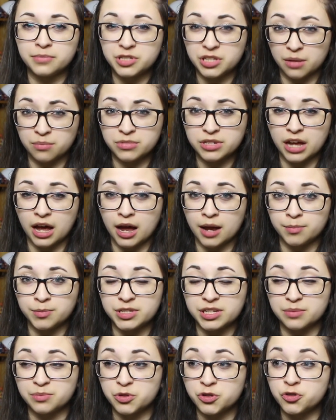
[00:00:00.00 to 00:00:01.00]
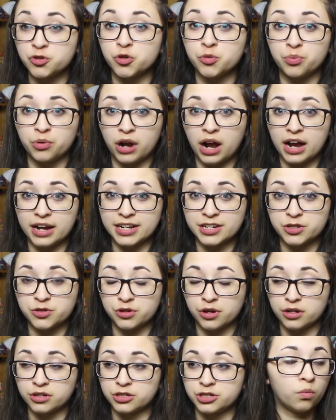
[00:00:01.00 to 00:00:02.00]
sometimes am super
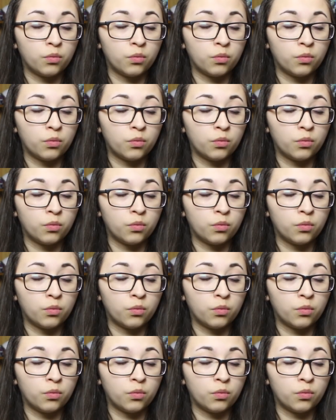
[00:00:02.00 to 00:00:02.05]
high-strung.